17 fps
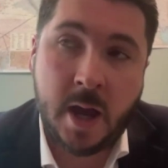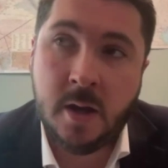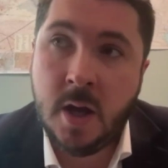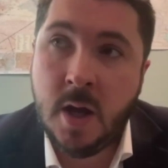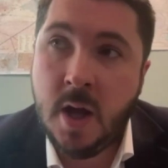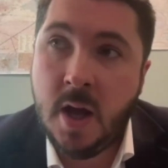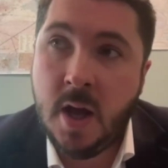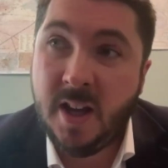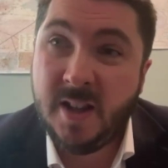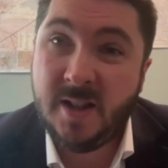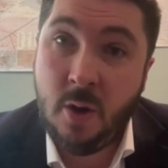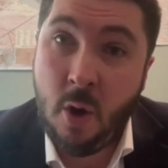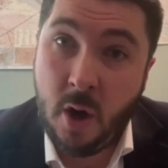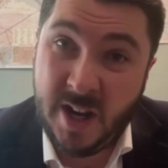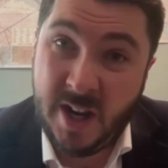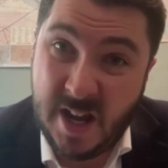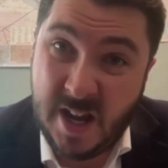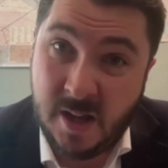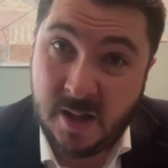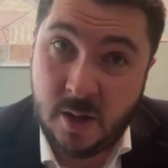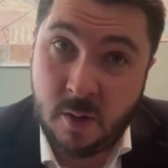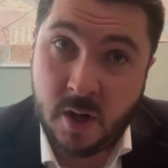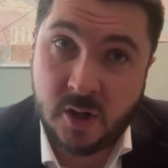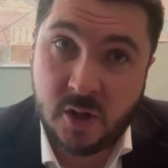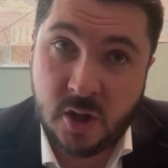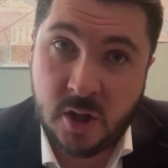And it's not an
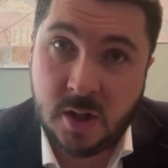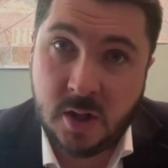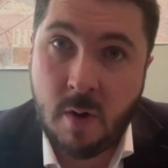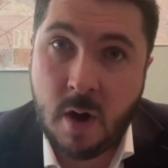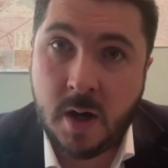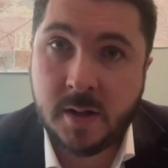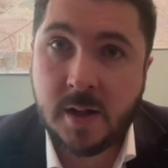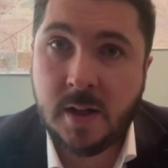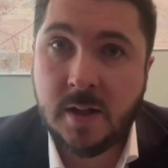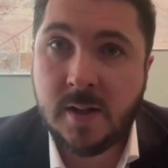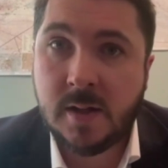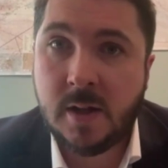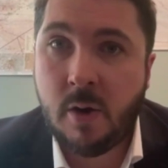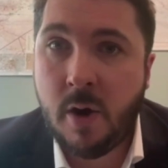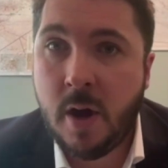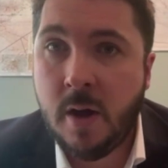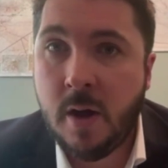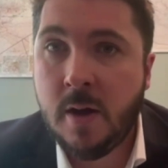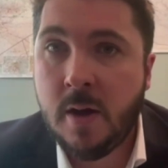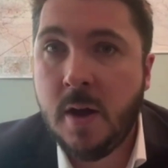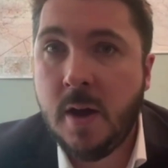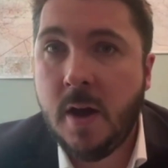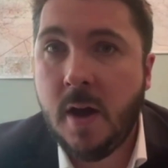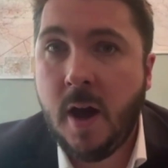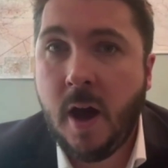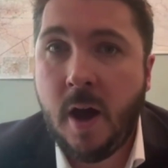easy question to ask in Syria,
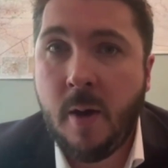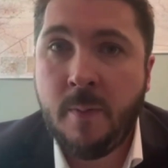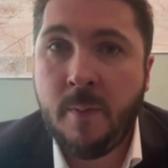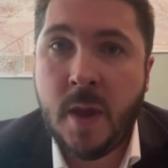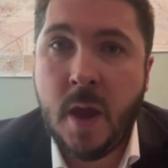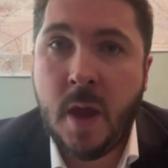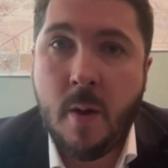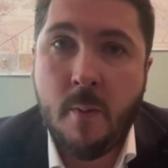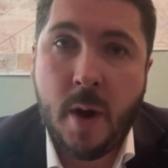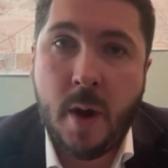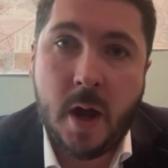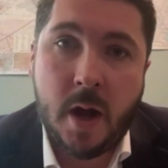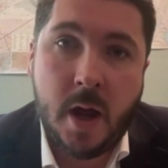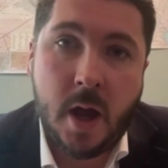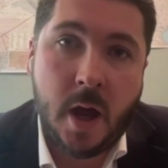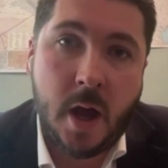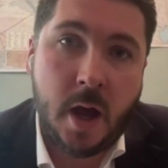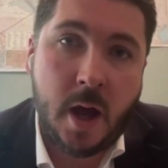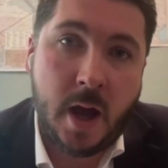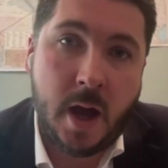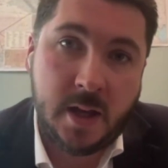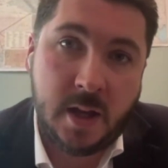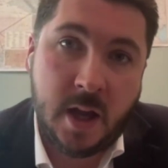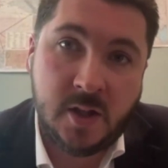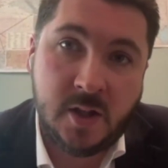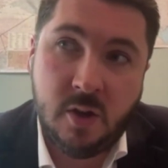but
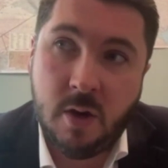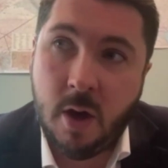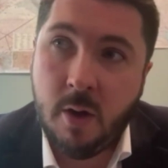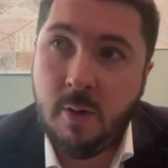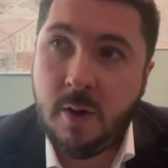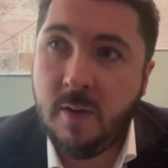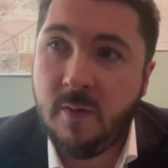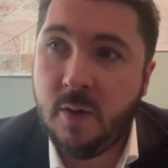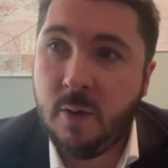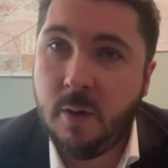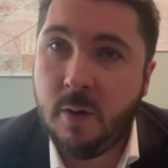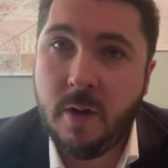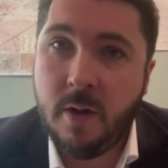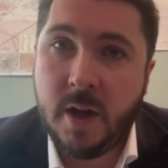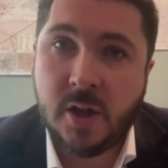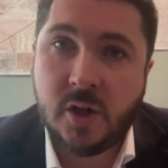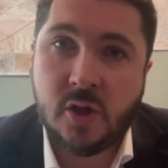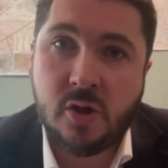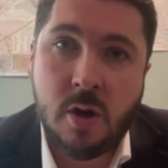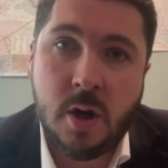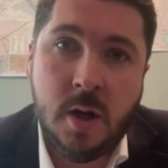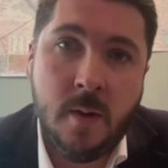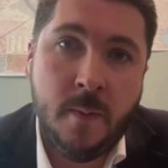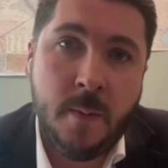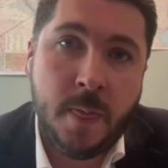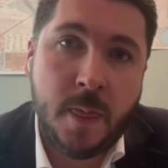as you know, given all of the
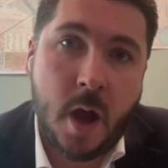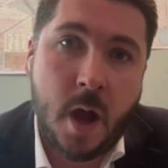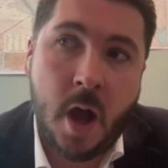history.